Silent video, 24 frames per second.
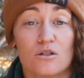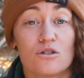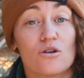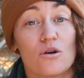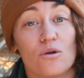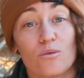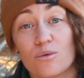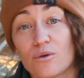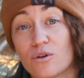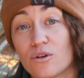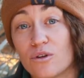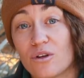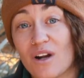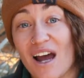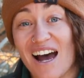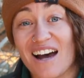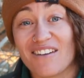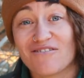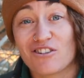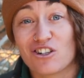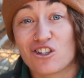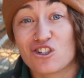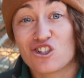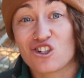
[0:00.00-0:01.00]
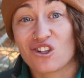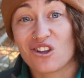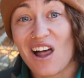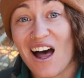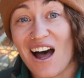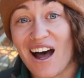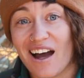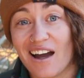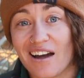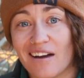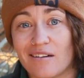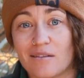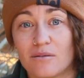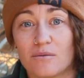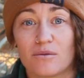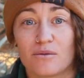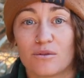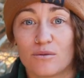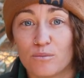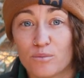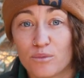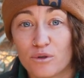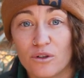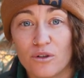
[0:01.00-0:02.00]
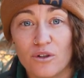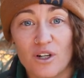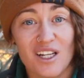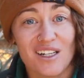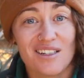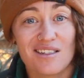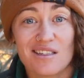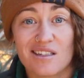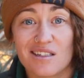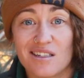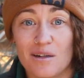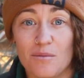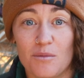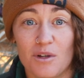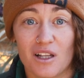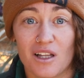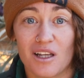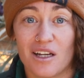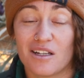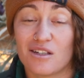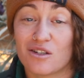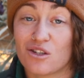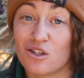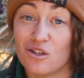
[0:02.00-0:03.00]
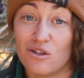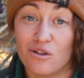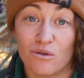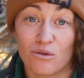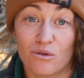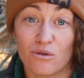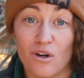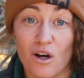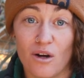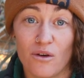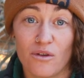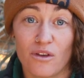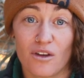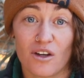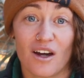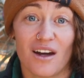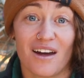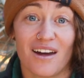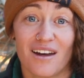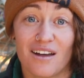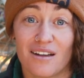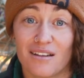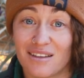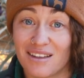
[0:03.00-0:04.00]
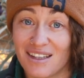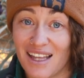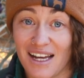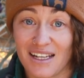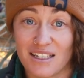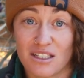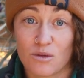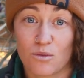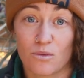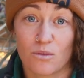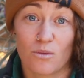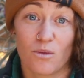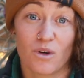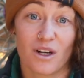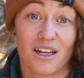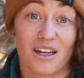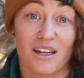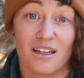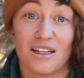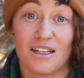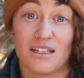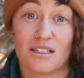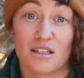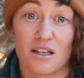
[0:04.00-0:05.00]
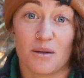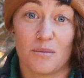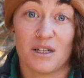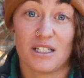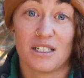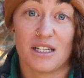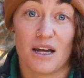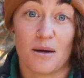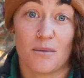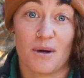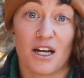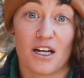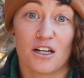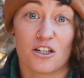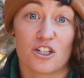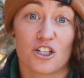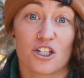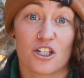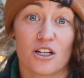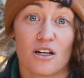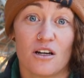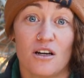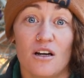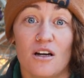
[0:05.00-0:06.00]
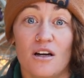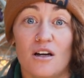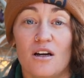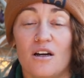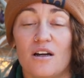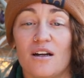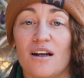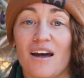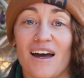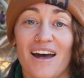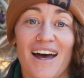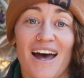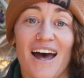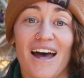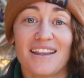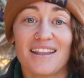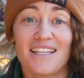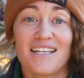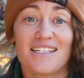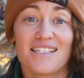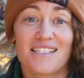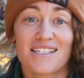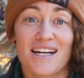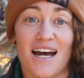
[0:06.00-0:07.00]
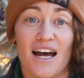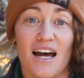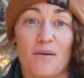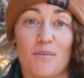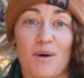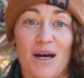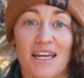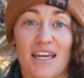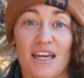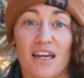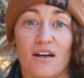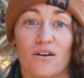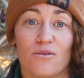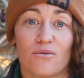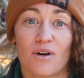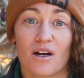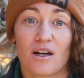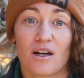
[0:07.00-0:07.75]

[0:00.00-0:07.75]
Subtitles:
Don't prune after July. Pruning stimulates new growth, and that's what can easily be damaged. Now, at this time, I can't